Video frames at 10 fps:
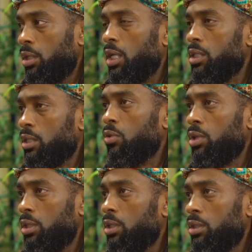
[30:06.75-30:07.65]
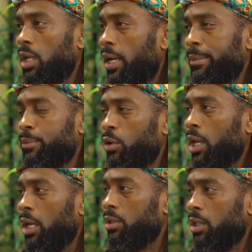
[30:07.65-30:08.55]
Yes, soy is, I am
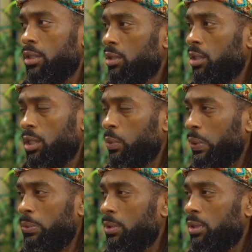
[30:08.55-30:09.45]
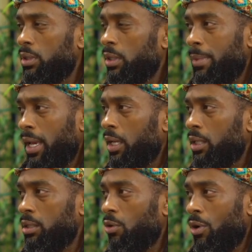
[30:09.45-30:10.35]
okay. There is nothing wrong with a
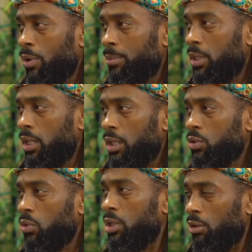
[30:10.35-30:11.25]
man or a woman eating soy.